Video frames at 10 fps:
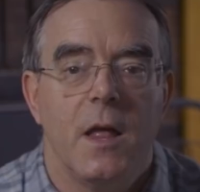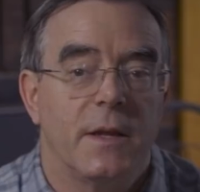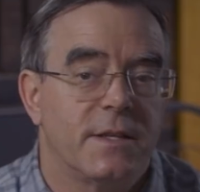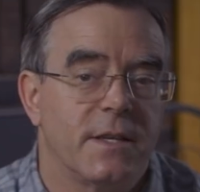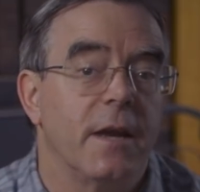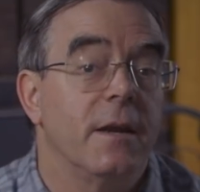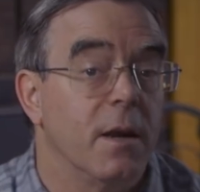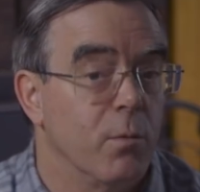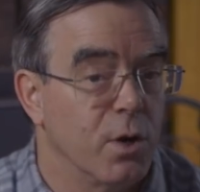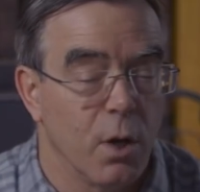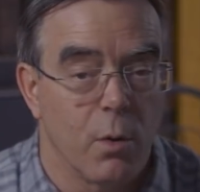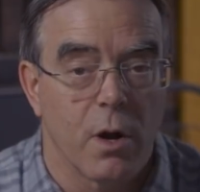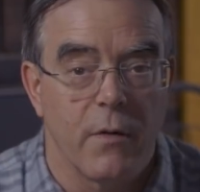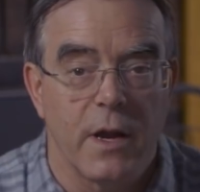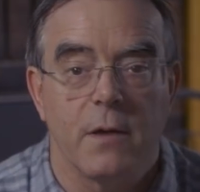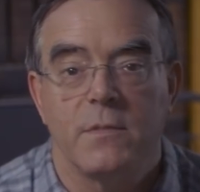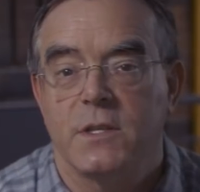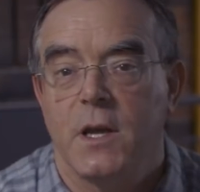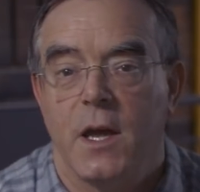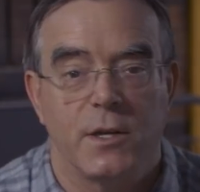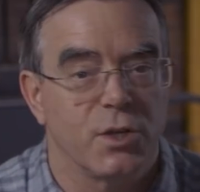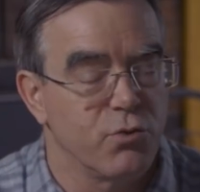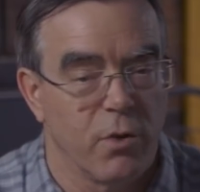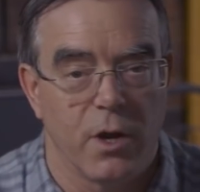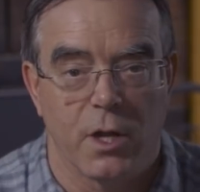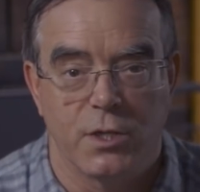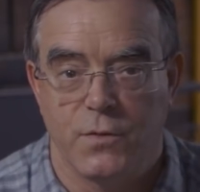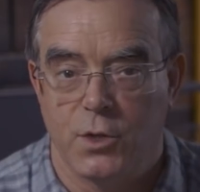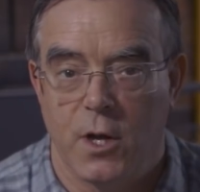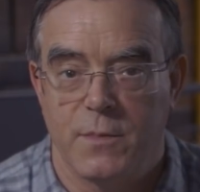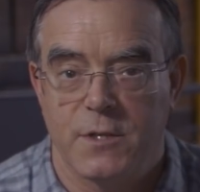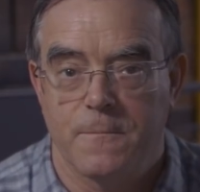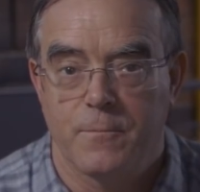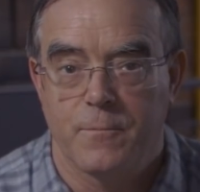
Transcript: that said it would lower our incomes and destroy lots of jobs.